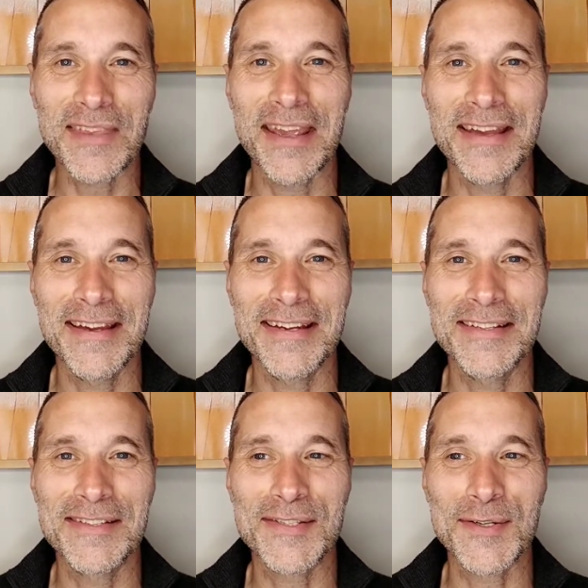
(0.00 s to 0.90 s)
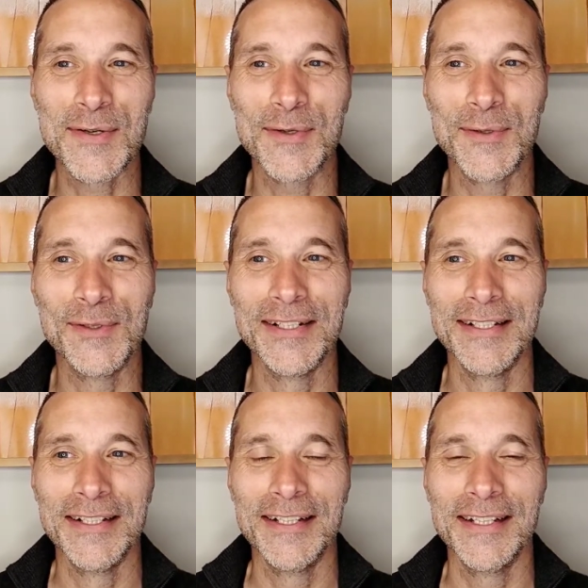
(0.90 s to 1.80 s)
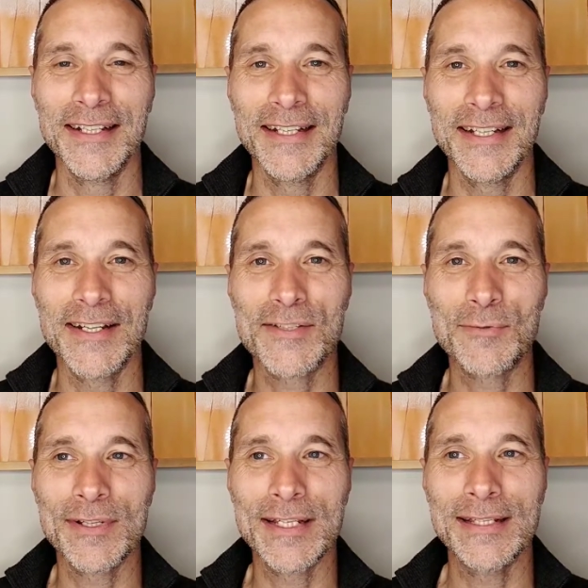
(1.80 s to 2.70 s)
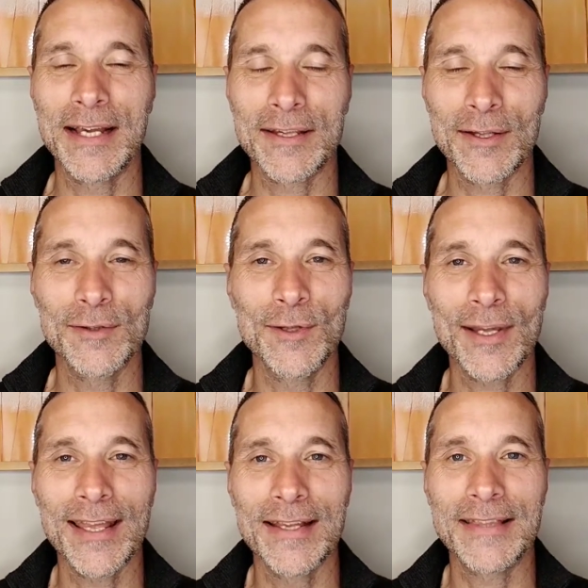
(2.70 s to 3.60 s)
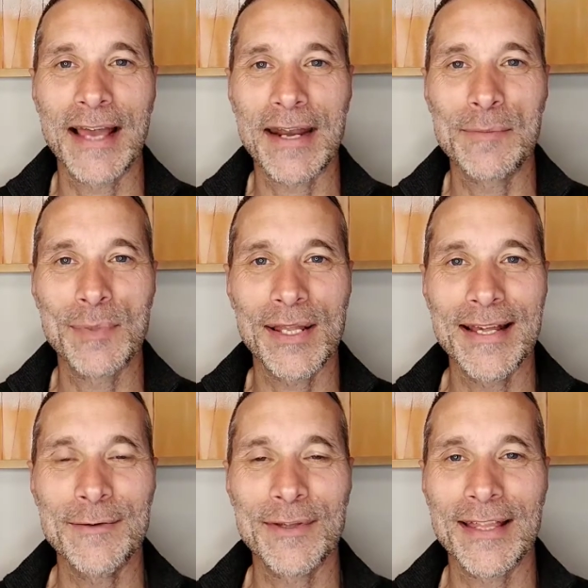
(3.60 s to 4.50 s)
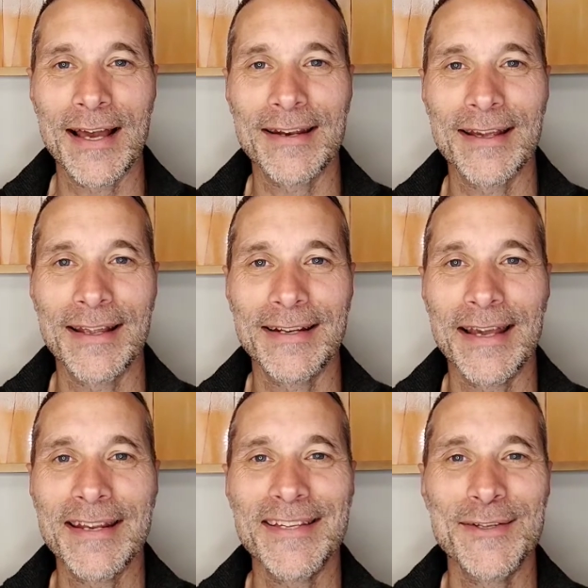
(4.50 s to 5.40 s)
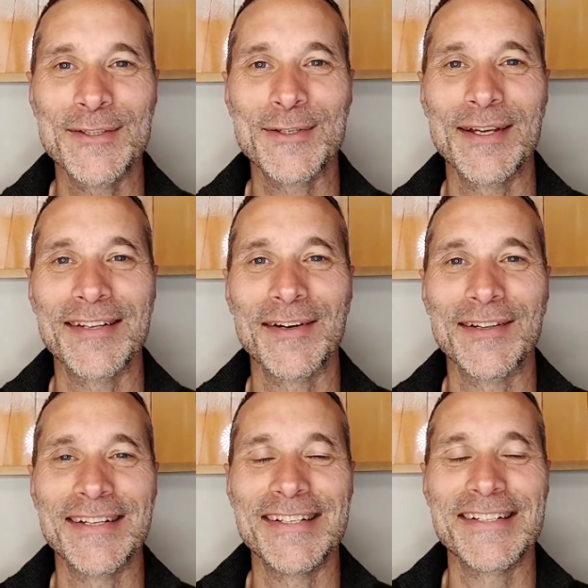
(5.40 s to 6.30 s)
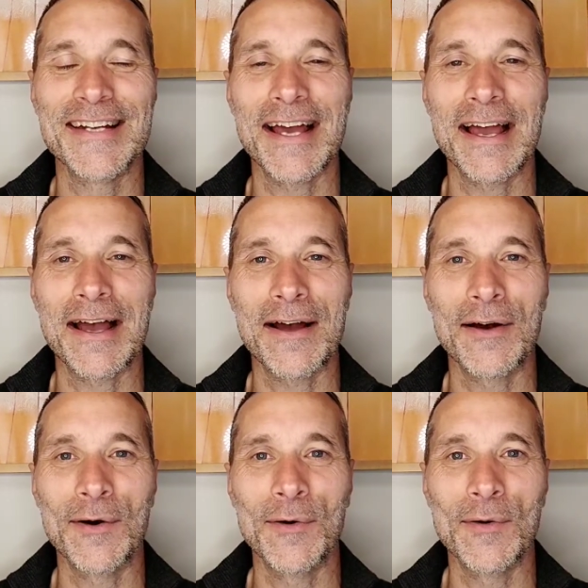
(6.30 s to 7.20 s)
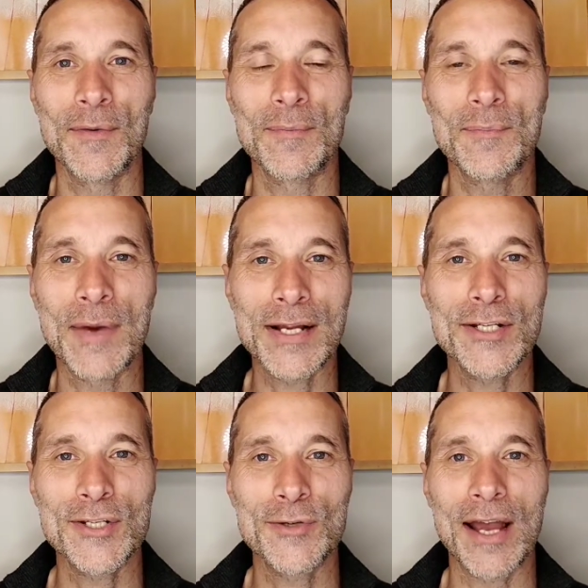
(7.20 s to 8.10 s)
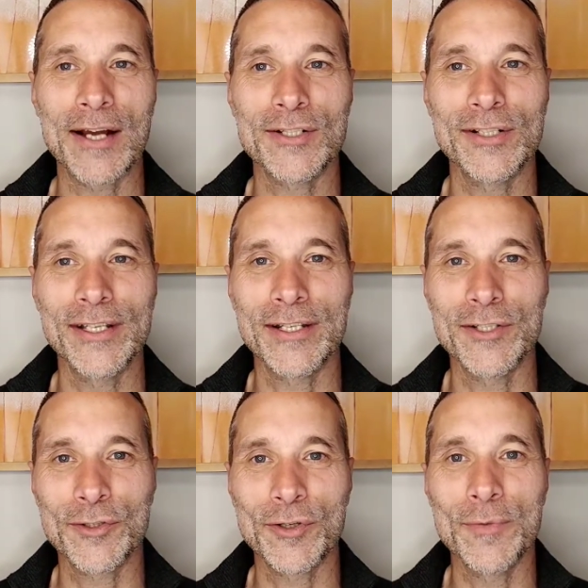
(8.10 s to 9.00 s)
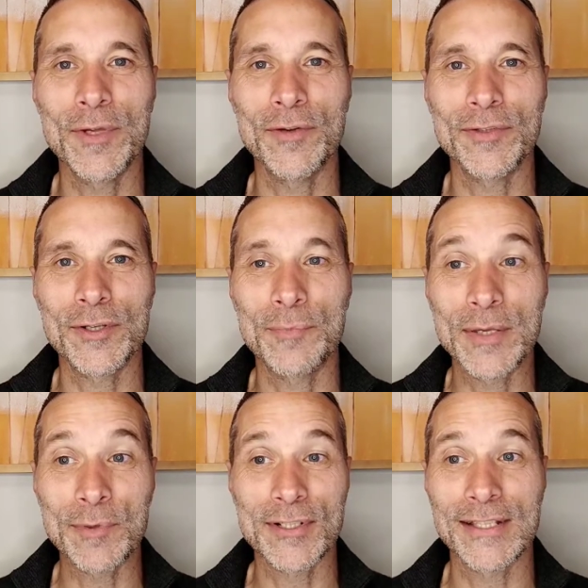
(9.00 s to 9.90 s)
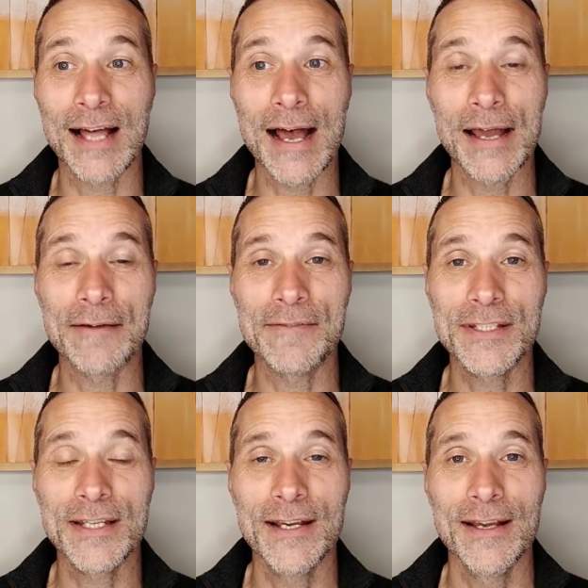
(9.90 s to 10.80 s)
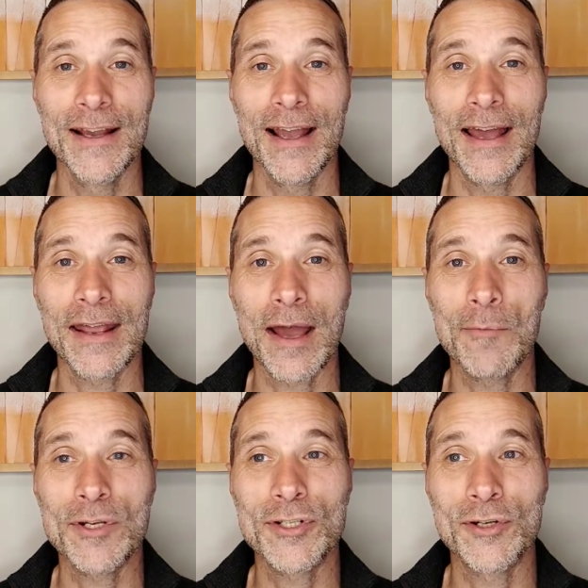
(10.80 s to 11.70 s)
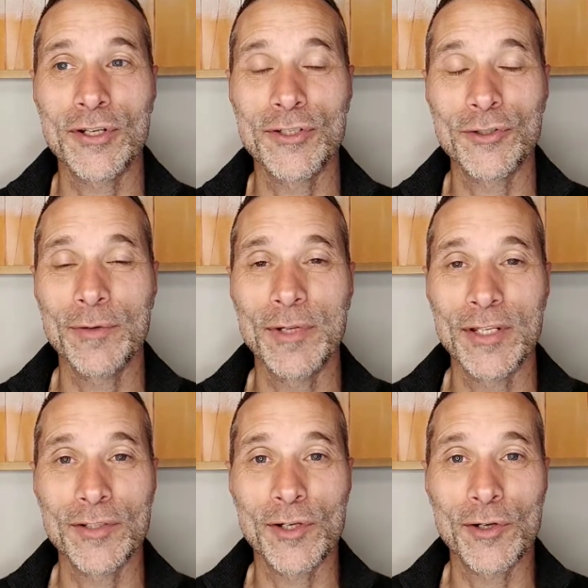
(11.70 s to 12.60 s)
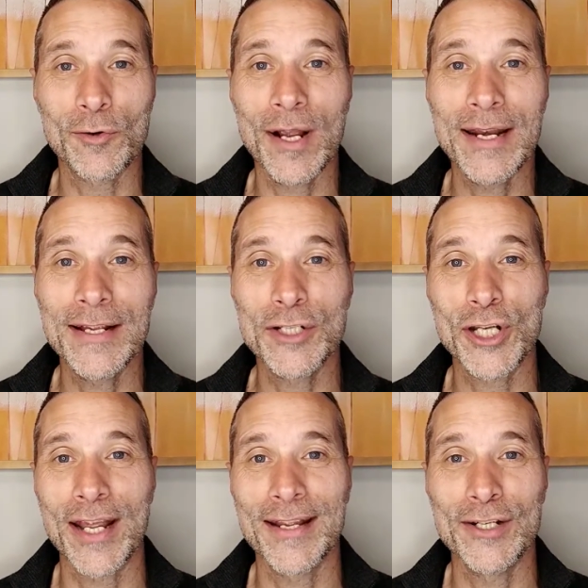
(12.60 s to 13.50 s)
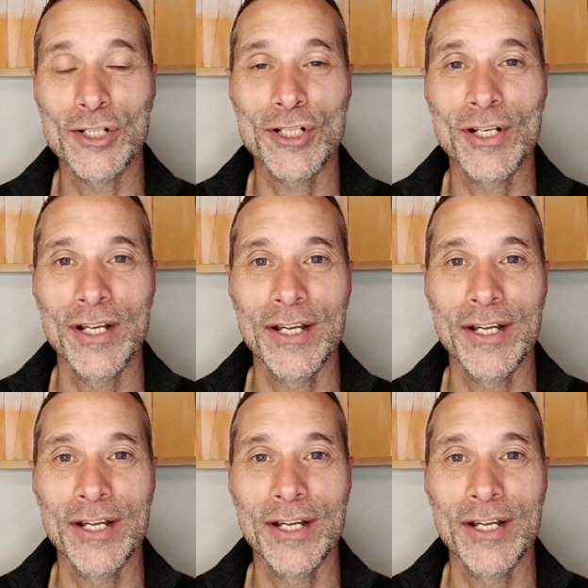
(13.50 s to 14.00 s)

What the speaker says: And so it's really like looking at that and playing with that and getting you to acknowledge how much you actually contribute to people's lives and how much you contribute to creating change